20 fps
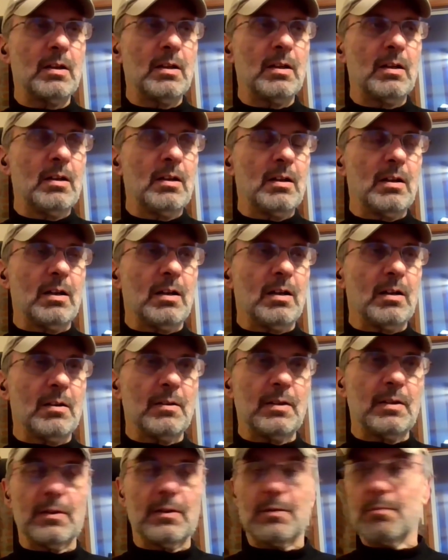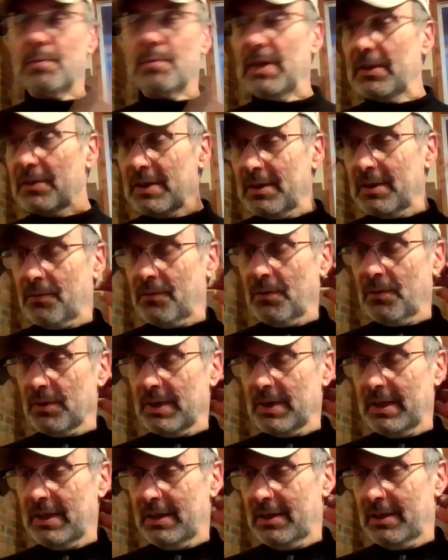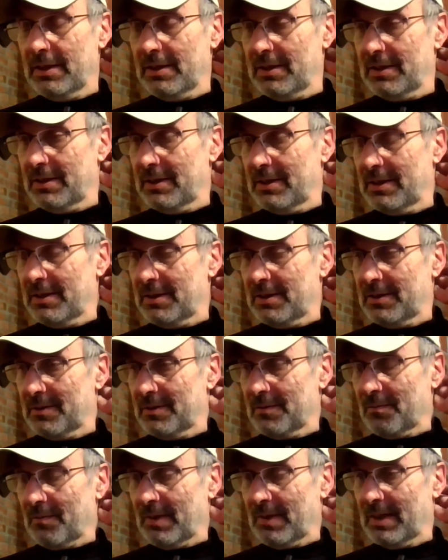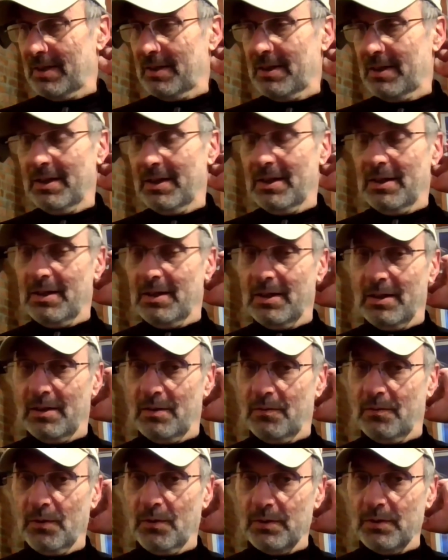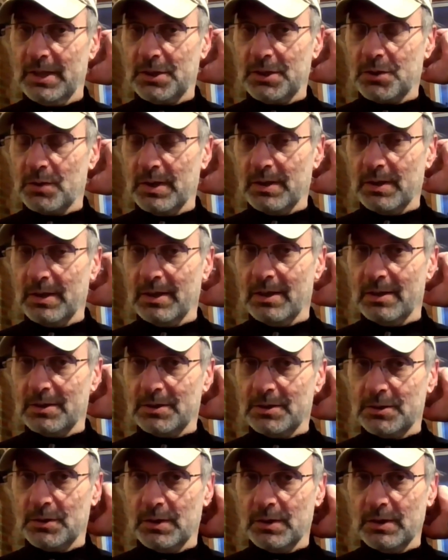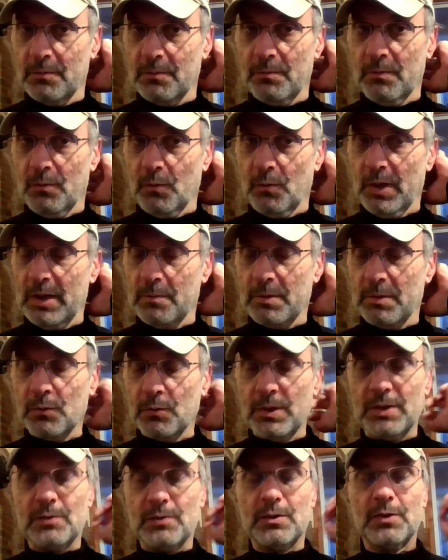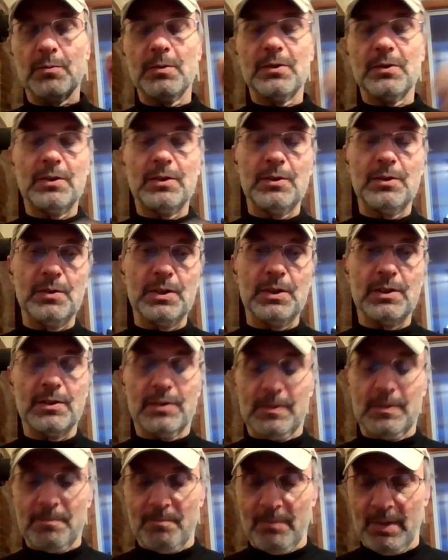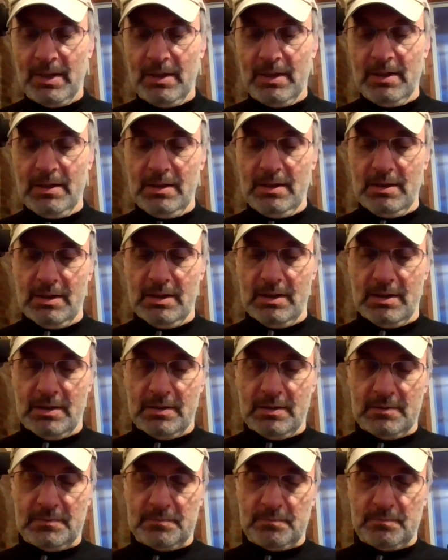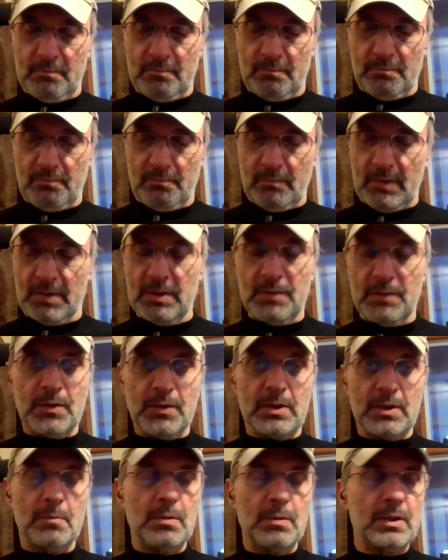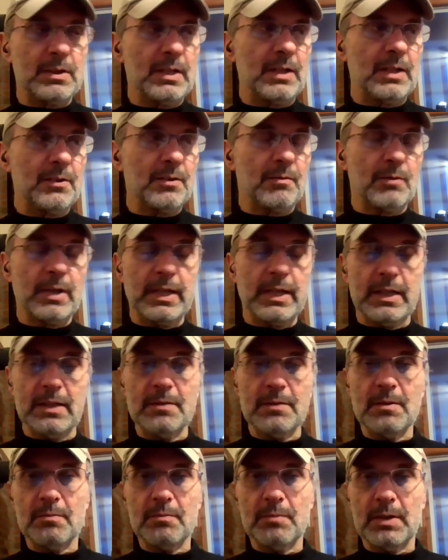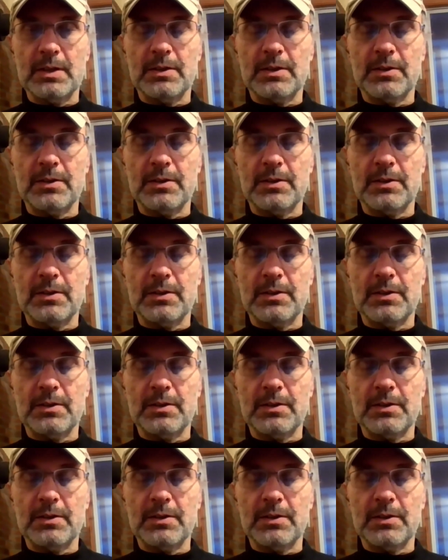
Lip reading: it's basically full day during the week between Christmas and New Year, um, except for a couple of days of rain. But